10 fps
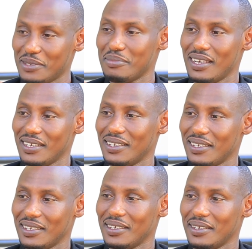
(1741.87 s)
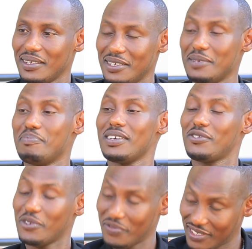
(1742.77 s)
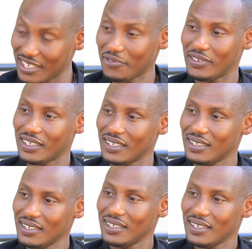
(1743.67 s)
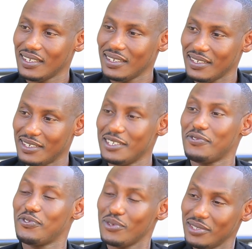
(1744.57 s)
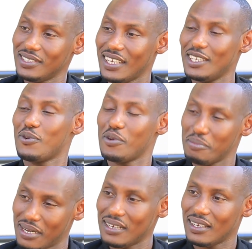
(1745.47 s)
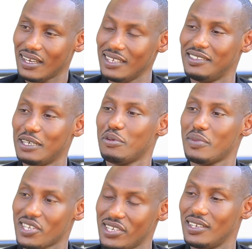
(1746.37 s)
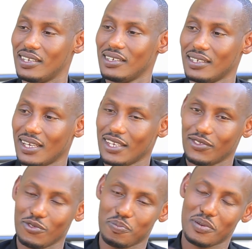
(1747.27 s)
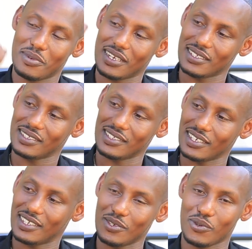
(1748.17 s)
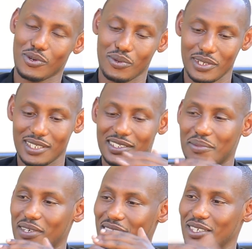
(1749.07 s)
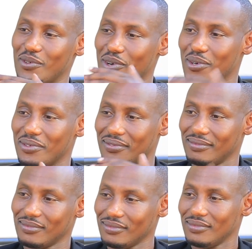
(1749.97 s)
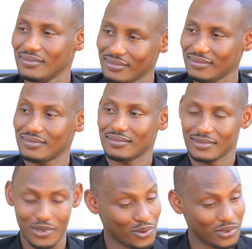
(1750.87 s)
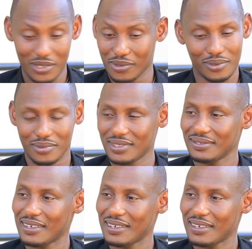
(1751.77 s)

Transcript: the man the best of East Africa the front line commander ATM machine Super Manager is the King Kong yes I'm the King Kong uko niko kuri